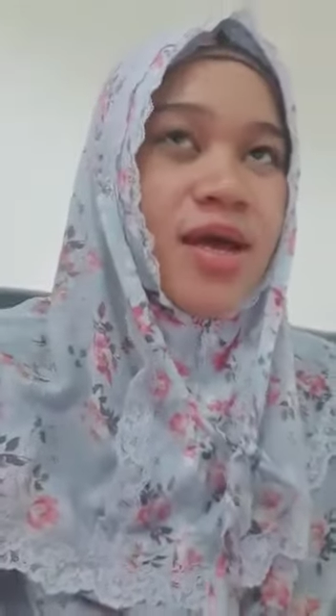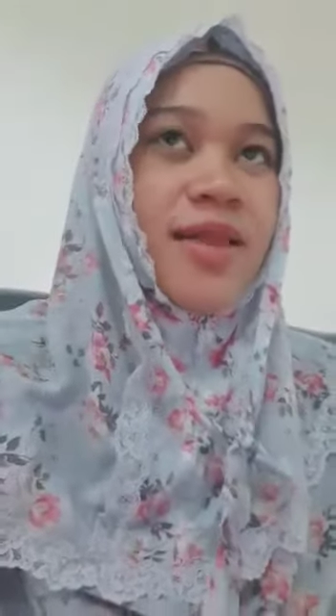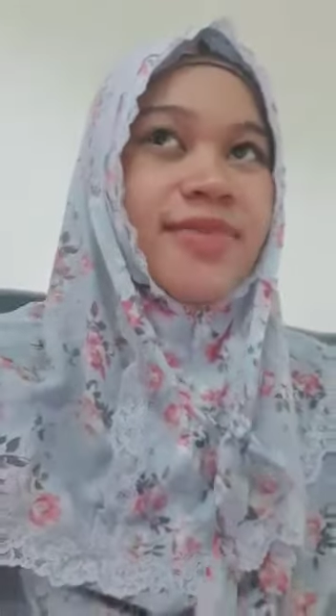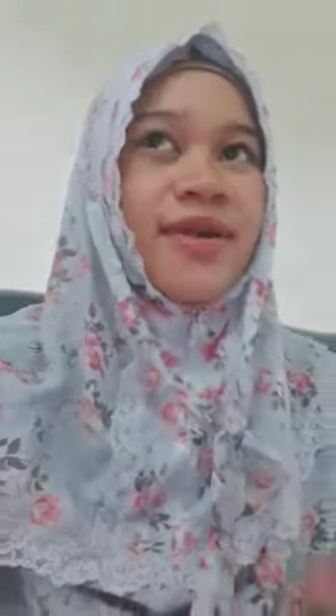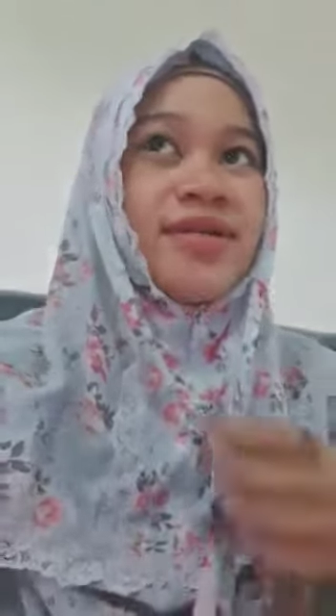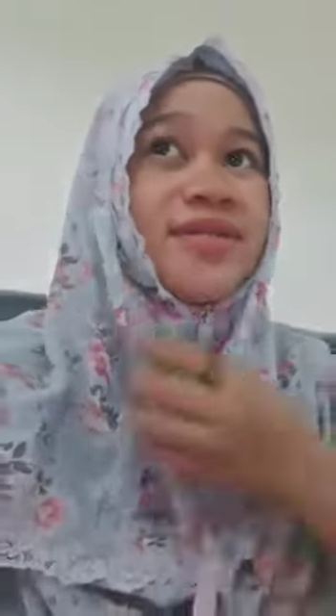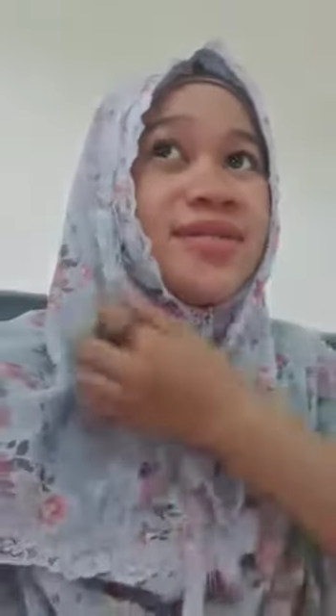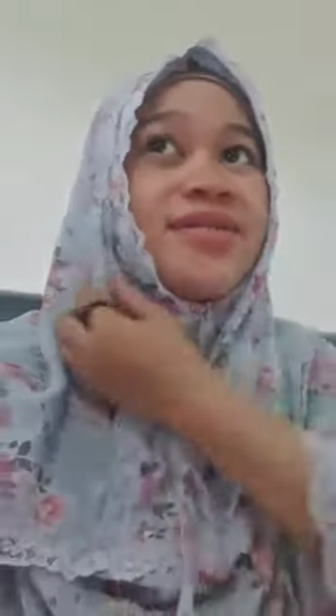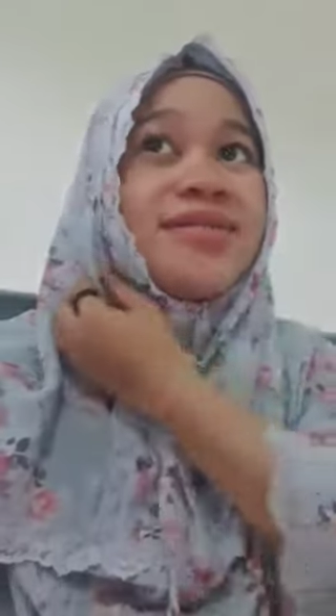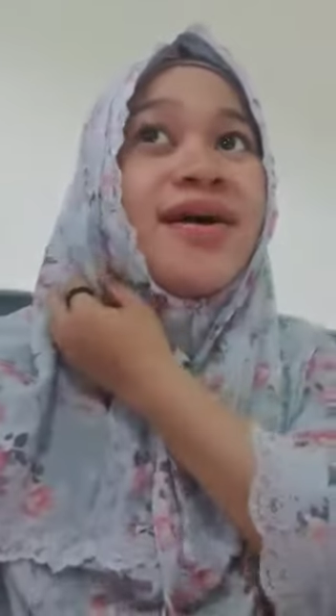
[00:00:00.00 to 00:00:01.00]
There's a
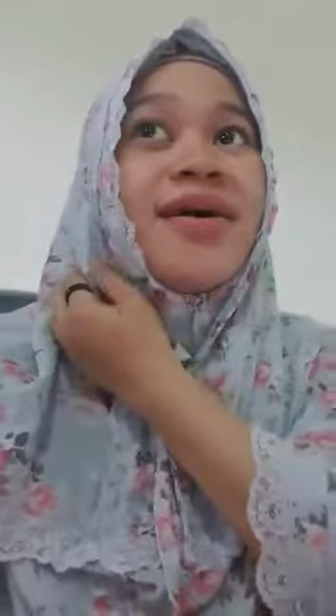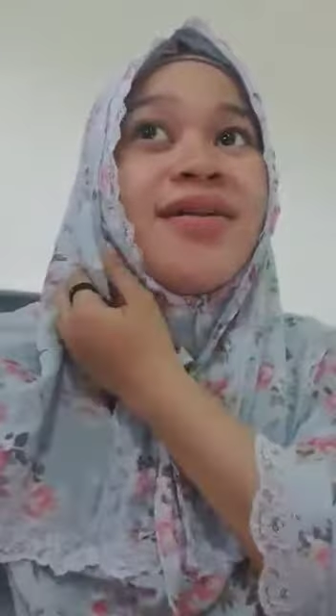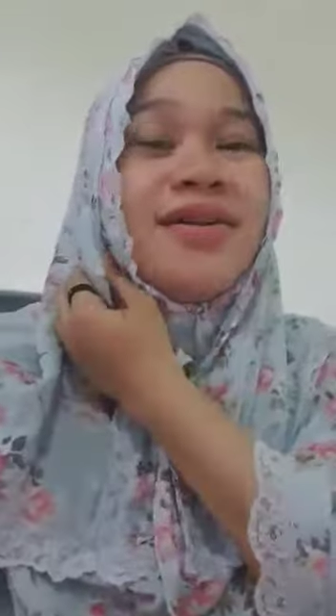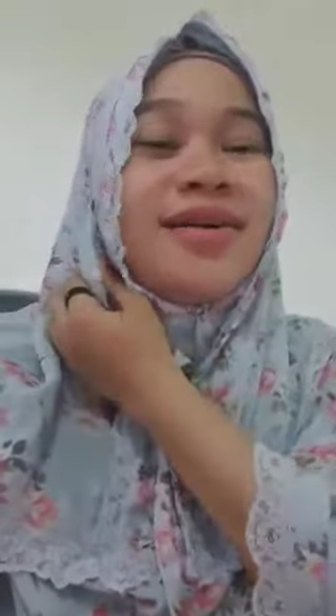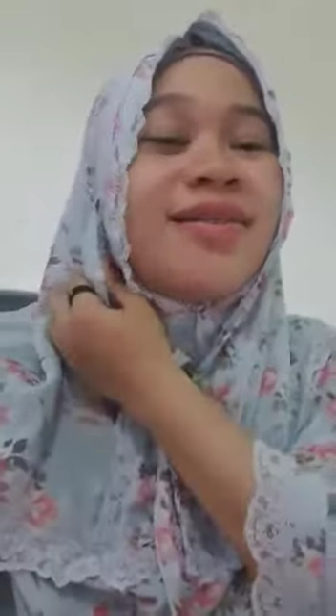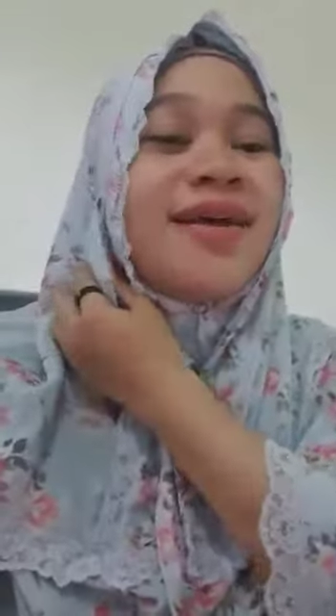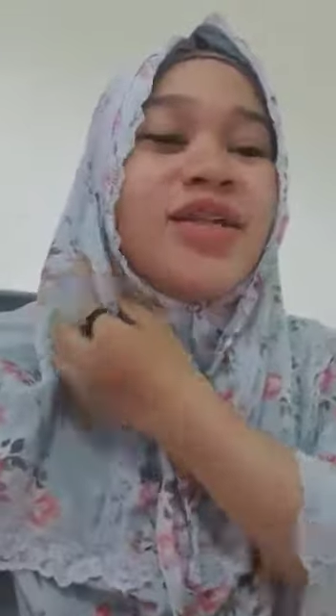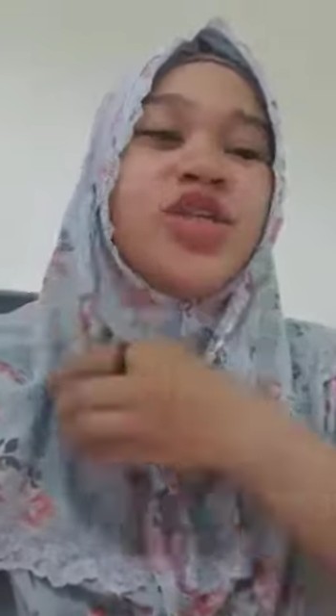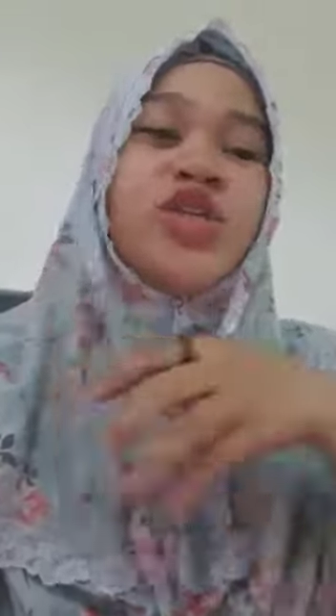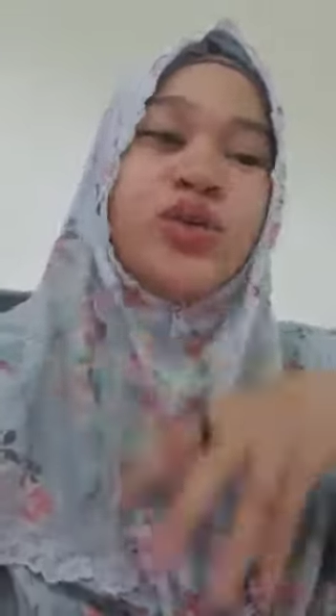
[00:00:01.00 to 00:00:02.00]
study
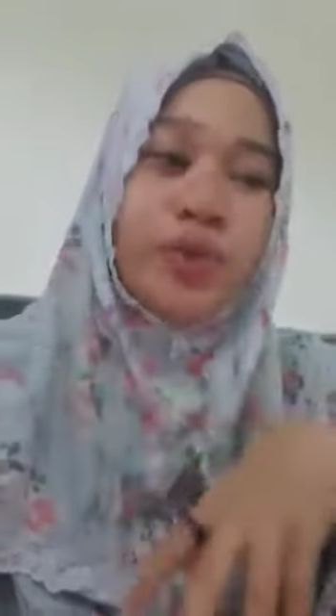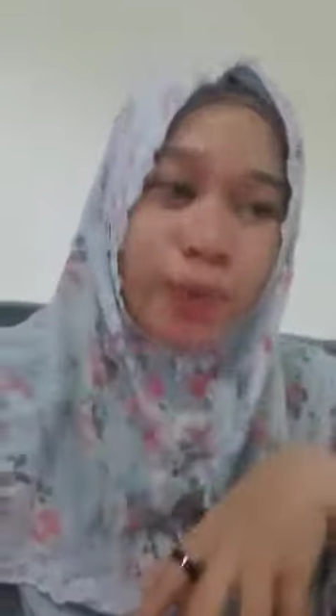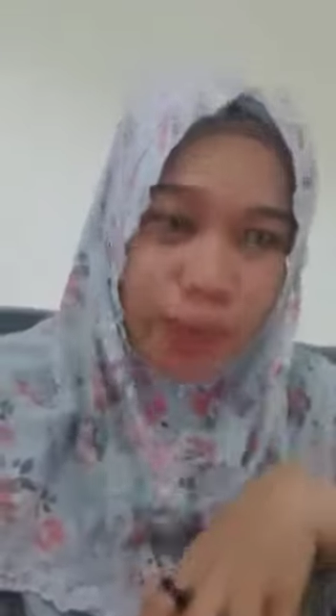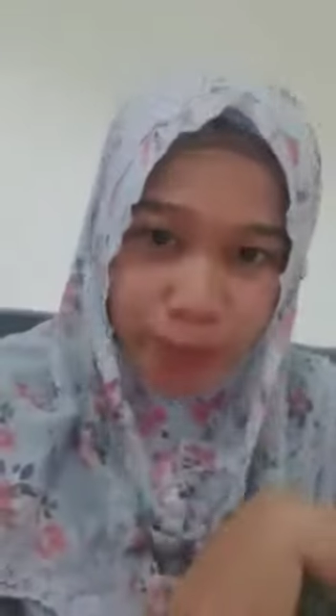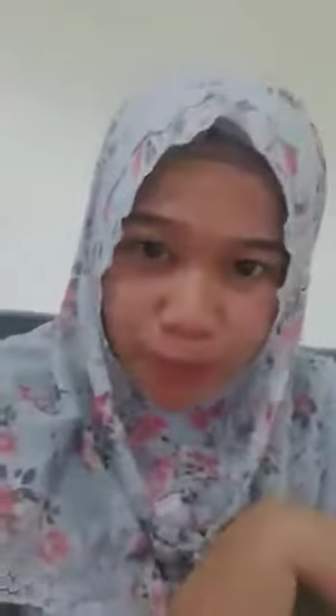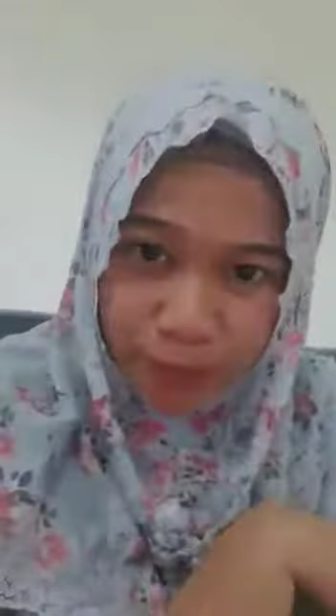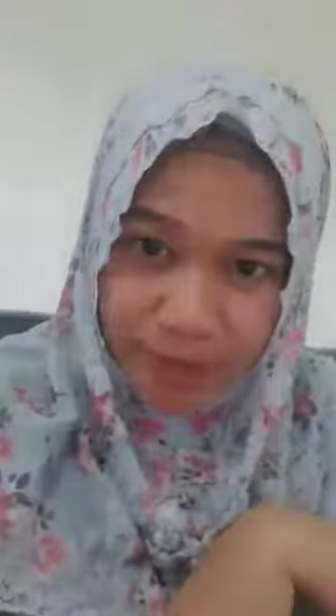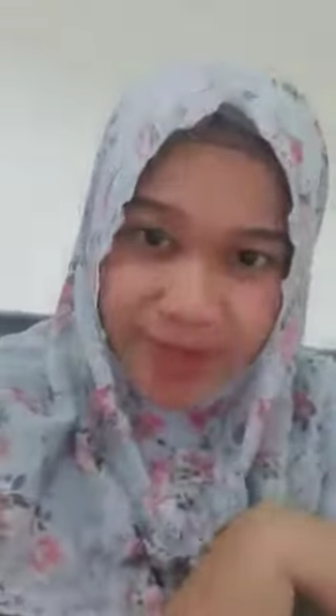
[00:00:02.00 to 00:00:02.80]
that showed